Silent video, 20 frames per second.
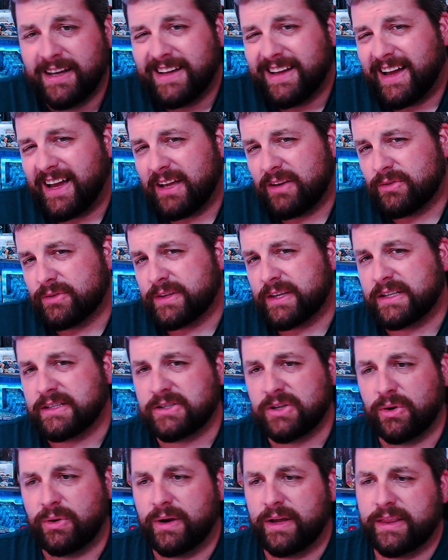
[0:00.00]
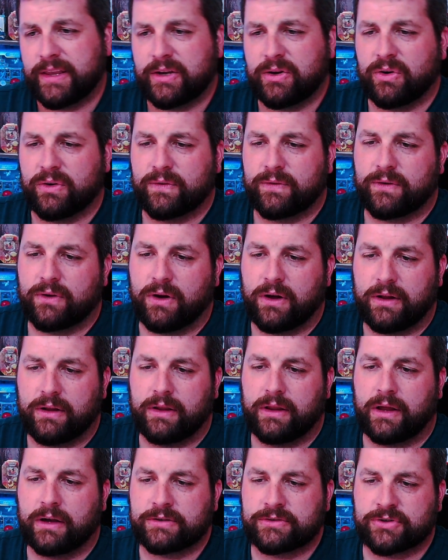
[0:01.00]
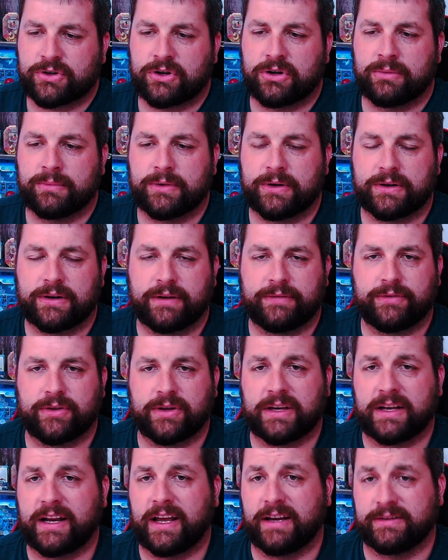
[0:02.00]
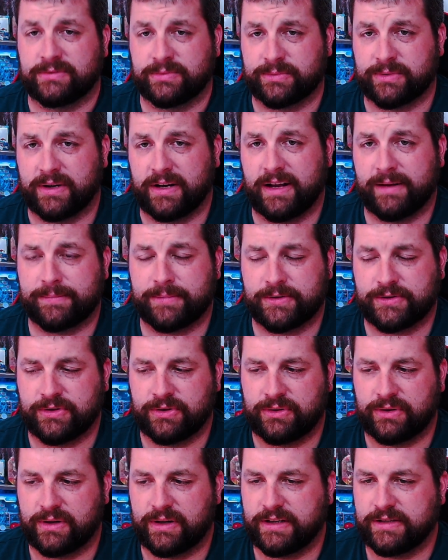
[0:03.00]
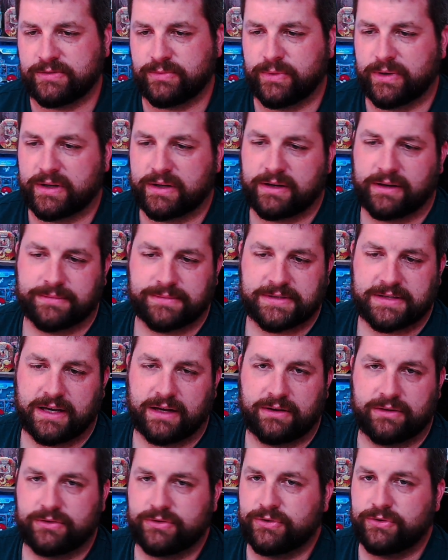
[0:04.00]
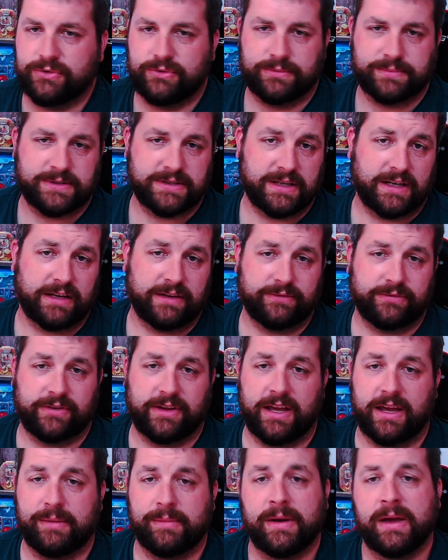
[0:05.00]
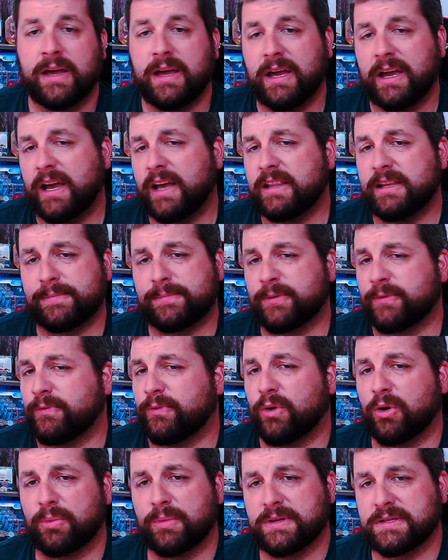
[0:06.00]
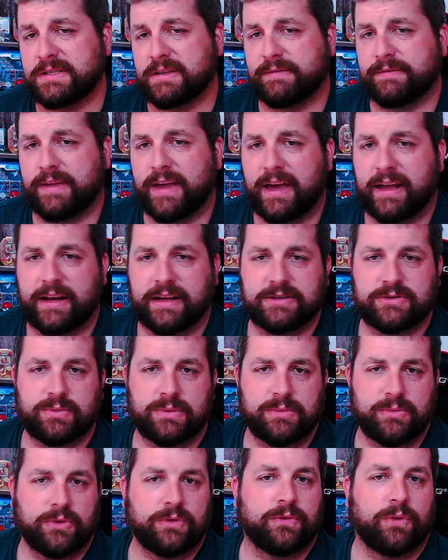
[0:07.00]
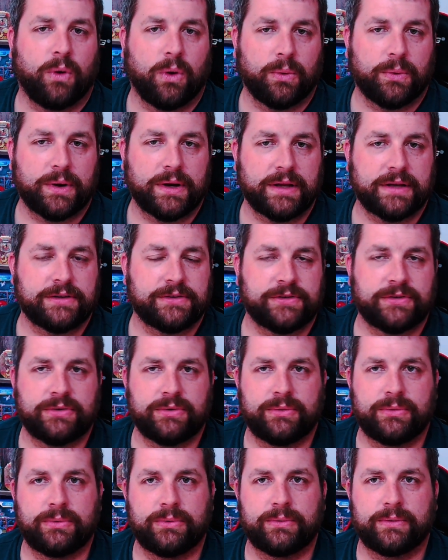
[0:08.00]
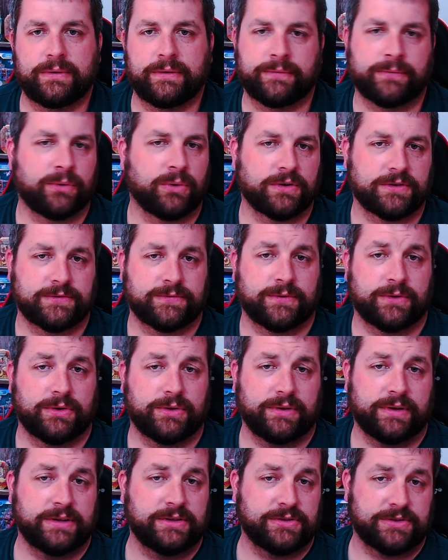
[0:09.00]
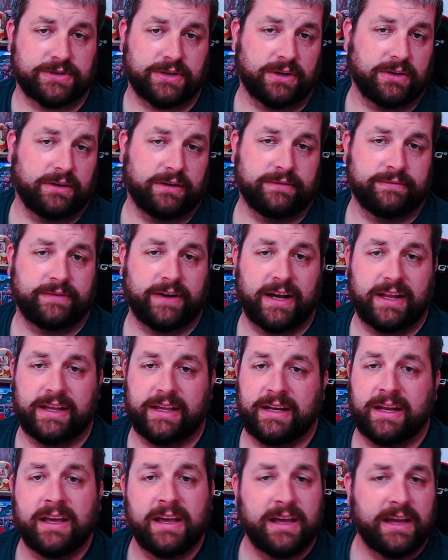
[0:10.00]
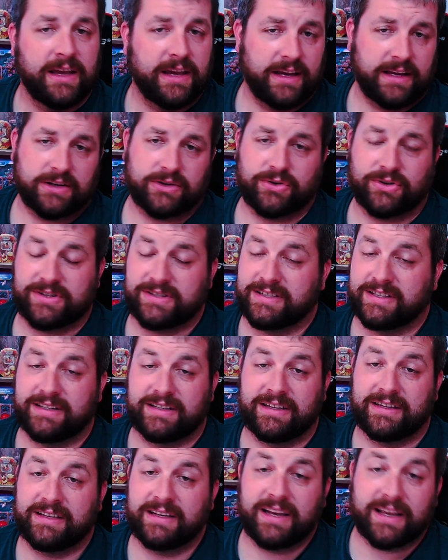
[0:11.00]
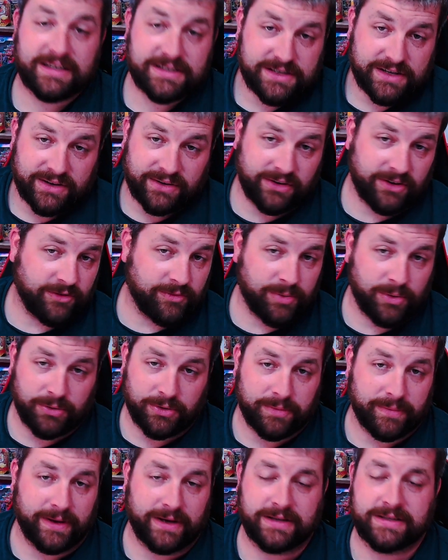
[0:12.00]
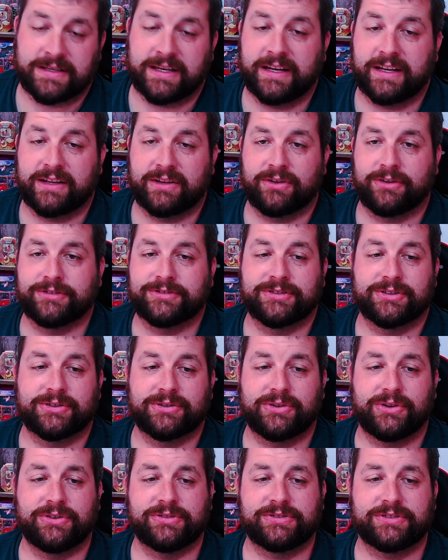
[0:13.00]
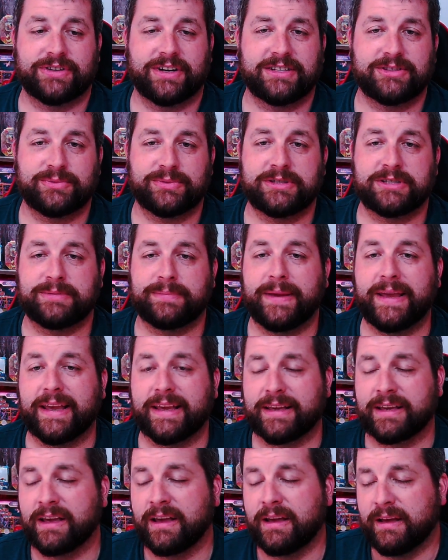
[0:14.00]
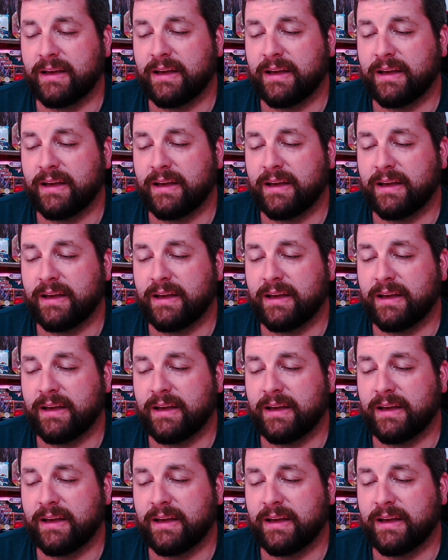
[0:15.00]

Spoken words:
I don't think so. I think overall, long term, you're definitely going to have some great opportunities when it comes down to Obsidian Flame and the performance of that as we move forward into, of course, further into Scarlet and Violet, and of course into the next era of Pokemon. It's getting closer and closer as we speak.